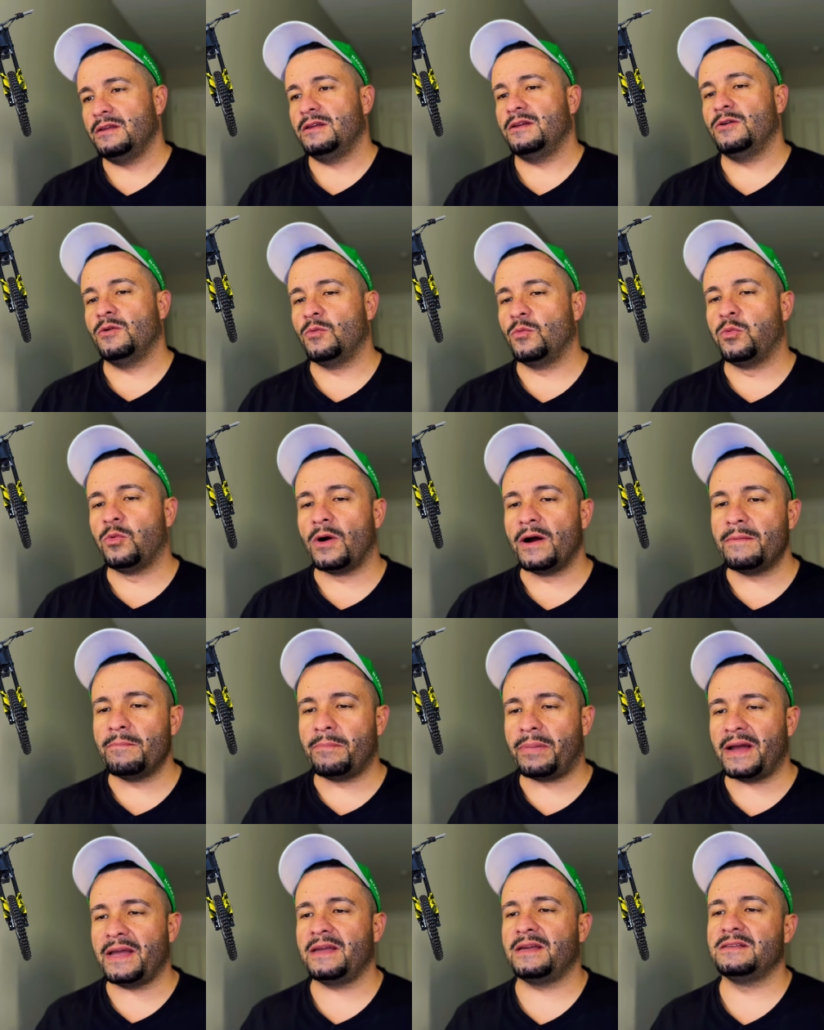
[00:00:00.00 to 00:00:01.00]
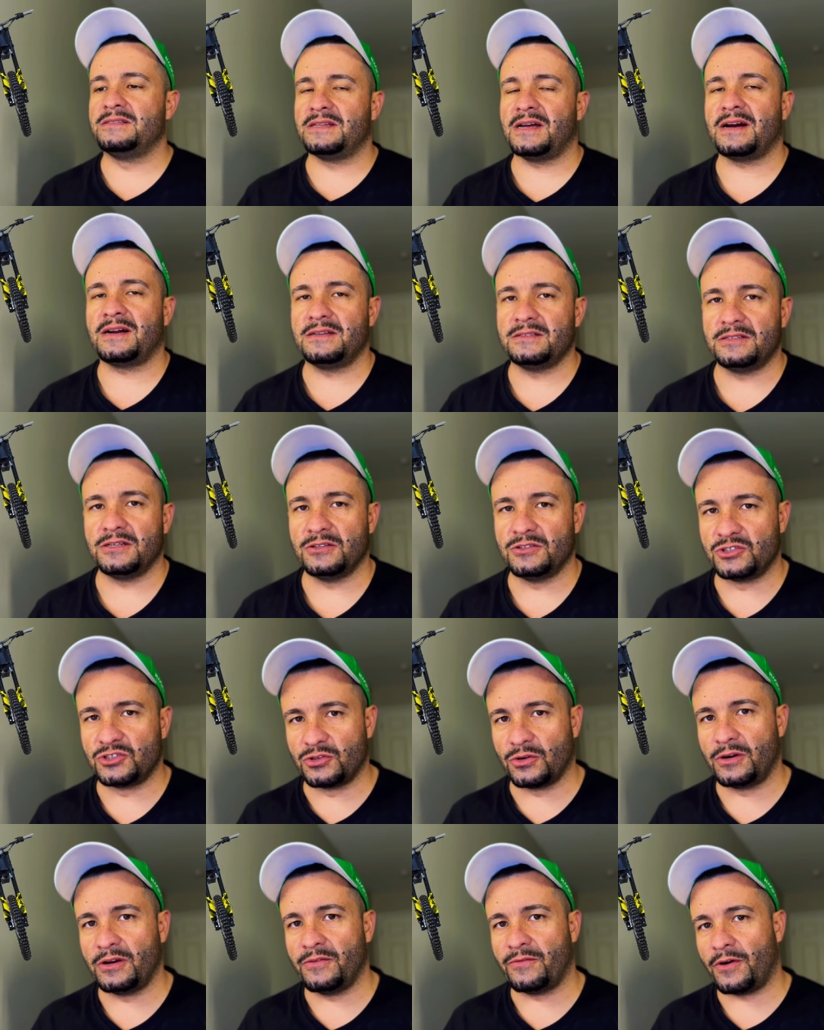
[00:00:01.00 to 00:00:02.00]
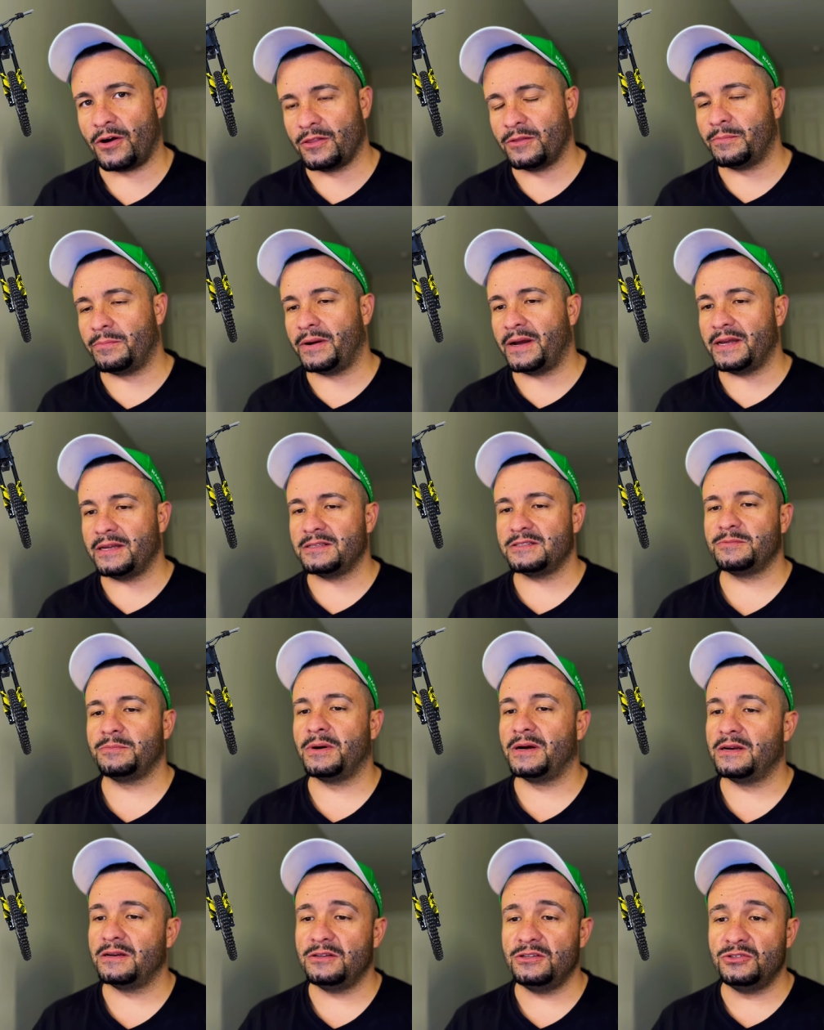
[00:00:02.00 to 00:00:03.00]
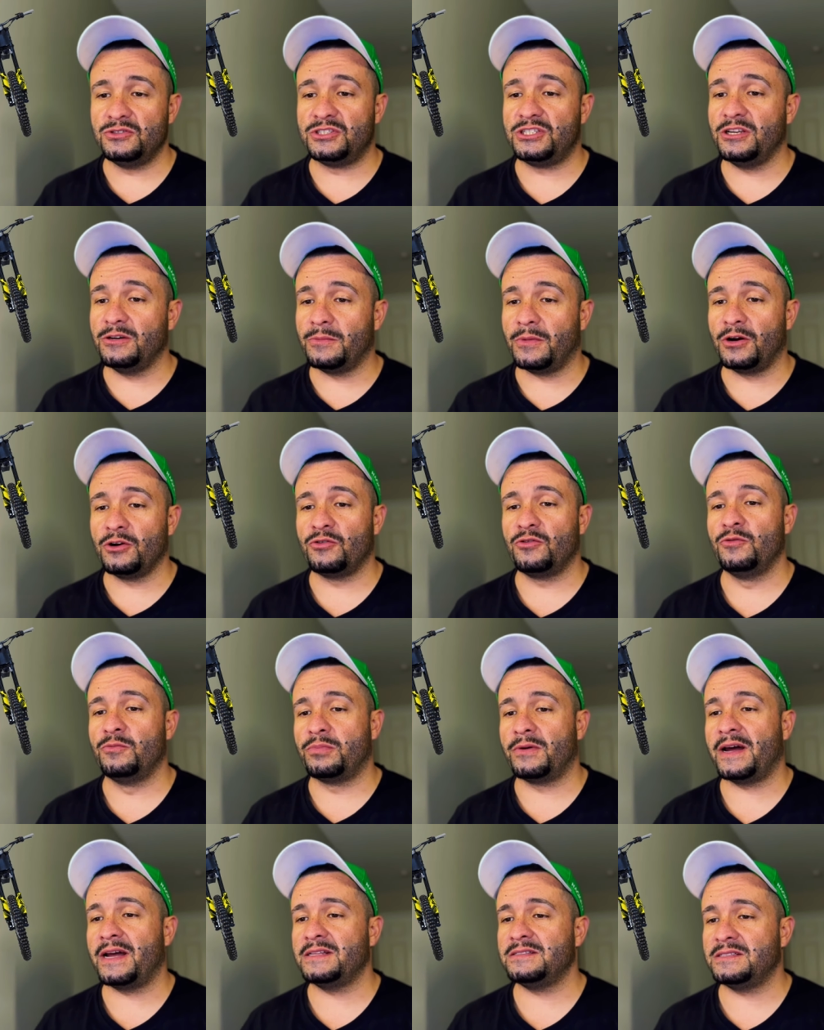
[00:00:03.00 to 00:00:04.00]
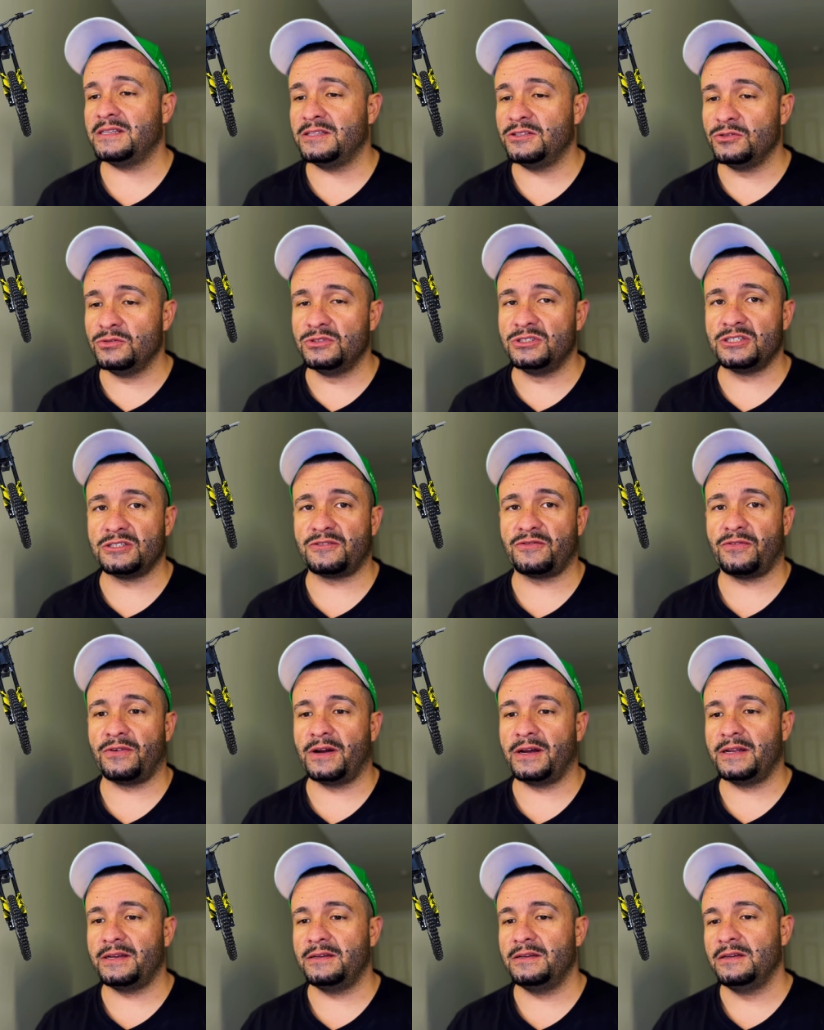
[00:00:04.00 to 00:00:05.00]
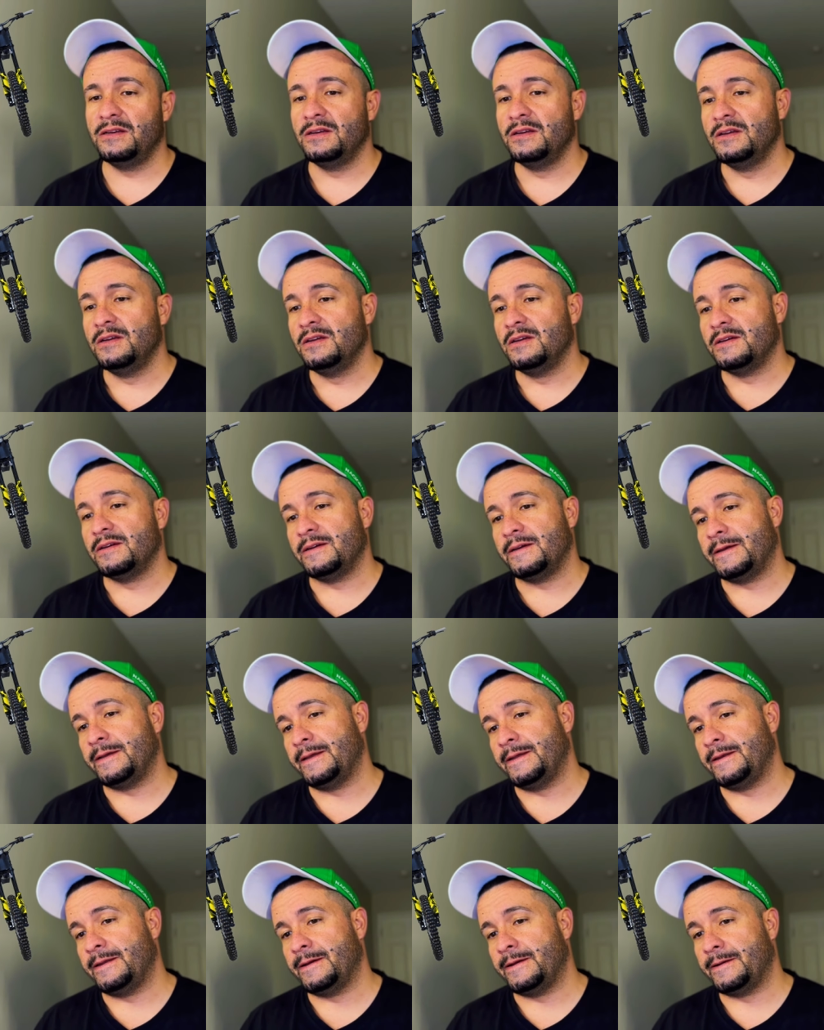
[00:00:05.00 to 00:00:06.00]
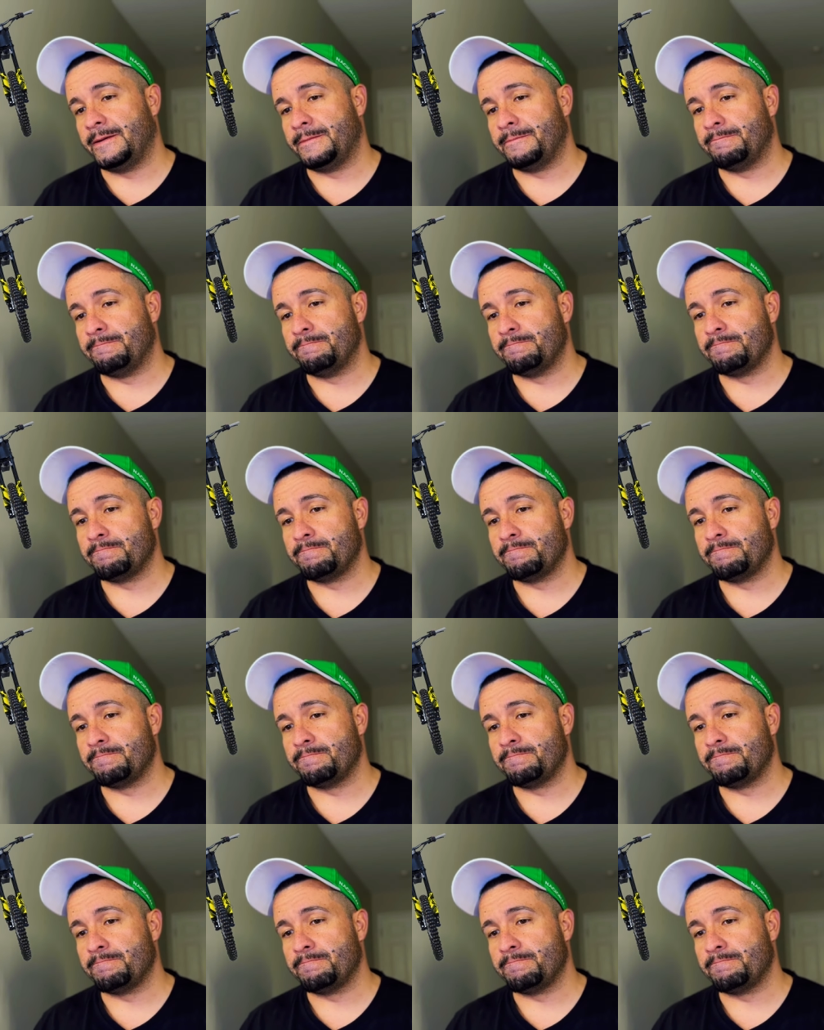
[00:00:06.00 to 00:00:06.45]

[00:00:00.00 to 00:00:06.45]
one bike is not going to tell the story of all the bikes, but you see them on group rides, they do just fine. And, um,